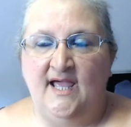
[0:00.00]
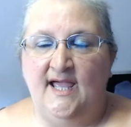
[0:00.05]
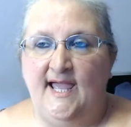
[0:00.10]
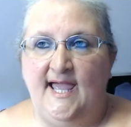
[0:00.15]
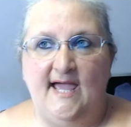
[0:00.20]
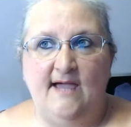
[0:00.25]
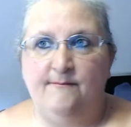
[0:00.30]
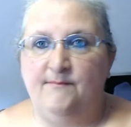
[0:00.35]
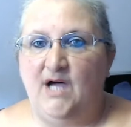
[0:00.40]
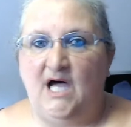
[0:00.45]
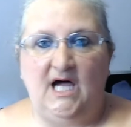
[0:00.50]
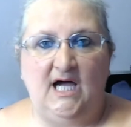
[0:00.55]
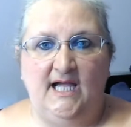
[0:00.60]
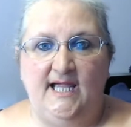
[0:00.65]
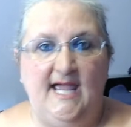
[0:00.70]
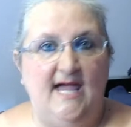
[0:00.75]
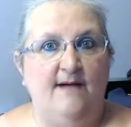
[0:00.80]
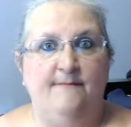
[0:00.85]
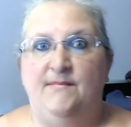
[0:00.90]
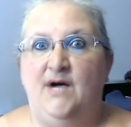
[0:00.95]
Am
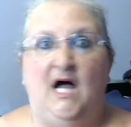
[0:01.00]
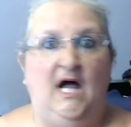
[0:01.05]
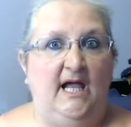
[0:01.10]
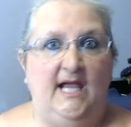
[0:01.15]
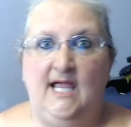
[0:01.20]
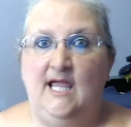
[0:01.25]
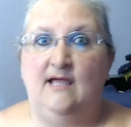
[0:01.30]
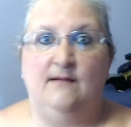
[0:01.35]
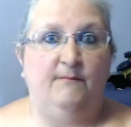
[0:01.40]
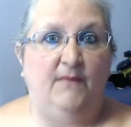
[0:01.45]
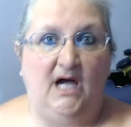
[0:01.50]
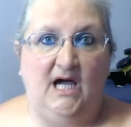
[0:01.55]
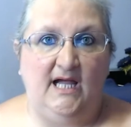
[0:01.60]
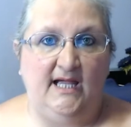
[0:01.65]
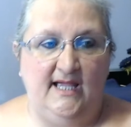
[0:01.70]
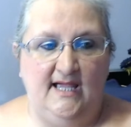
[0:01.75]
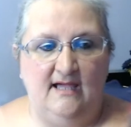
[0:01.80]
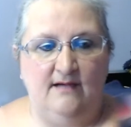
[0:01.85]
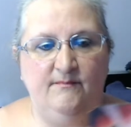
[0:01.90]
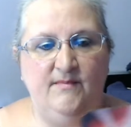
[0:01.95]

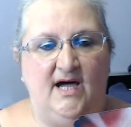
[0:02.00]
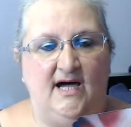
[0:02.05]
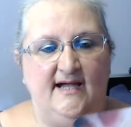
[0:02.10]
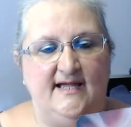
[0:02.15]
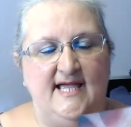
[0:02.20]
I?